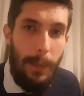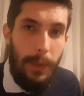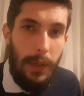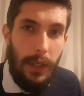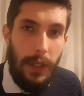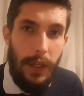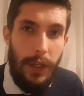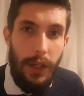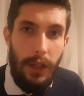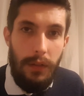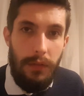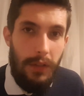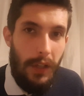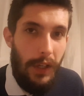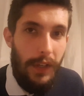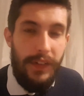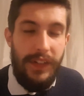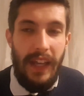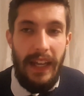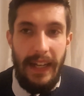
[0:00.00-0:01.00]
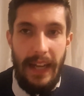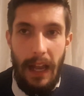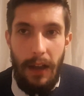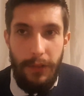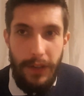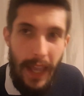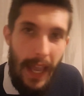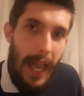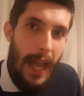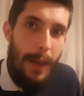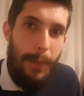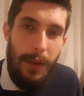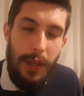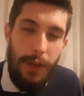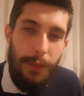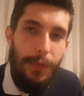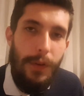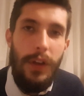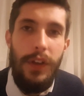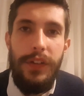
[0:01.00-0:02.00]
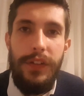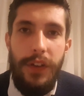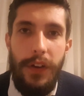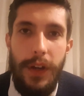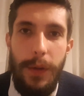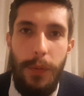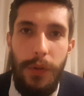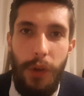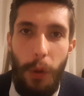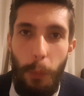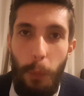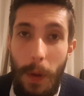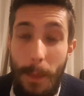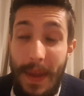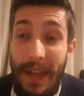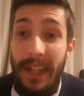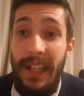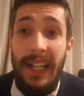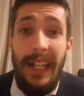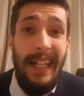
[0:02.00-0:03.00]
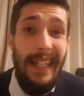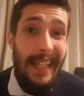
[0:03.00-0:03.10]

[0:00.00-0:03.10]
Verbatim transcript: people are going to kind of say now, yeah, but your first study was on women.